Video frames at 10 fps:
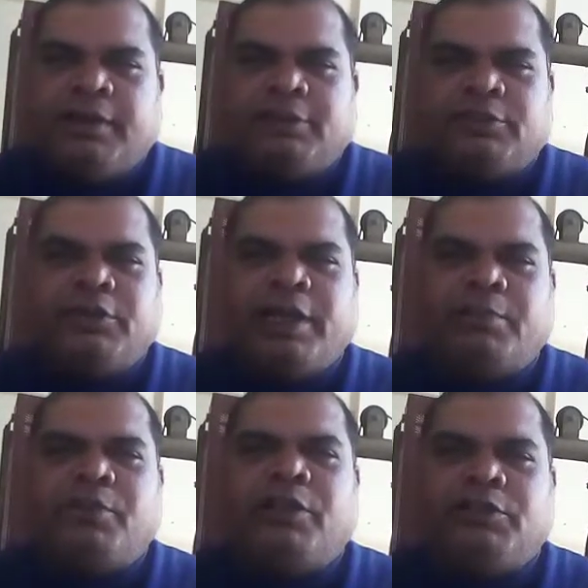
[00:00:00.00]
Today, I
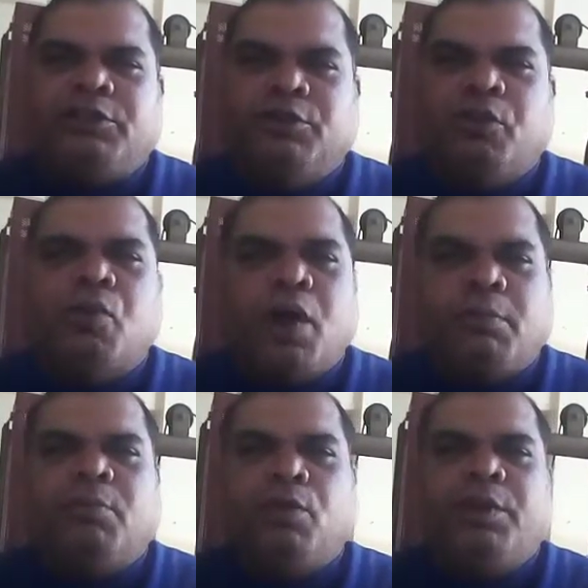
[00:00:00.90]
bring to you one
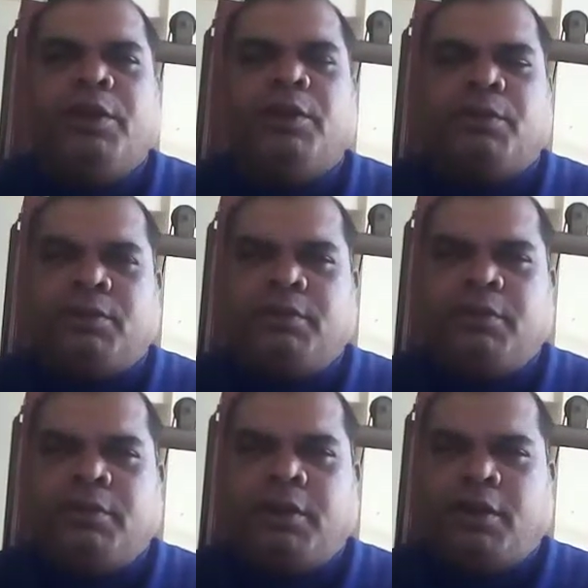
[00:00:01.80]
more video,
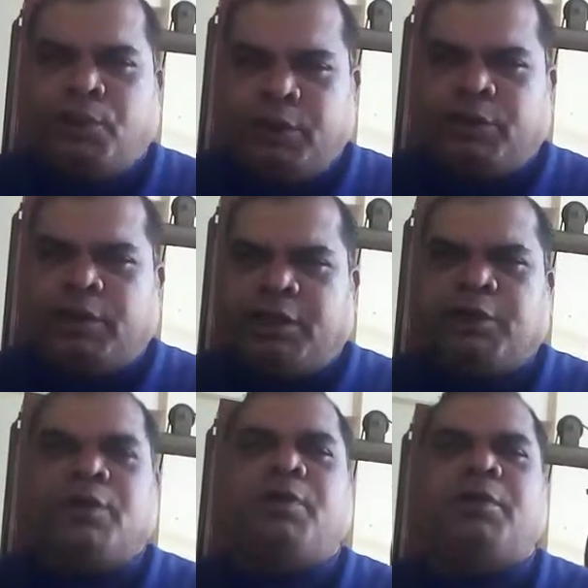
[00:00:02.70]
a video that you
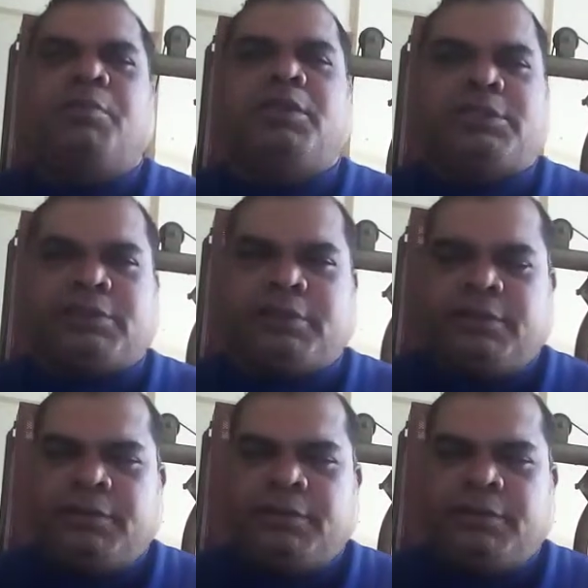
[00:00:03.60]
don't want to miss,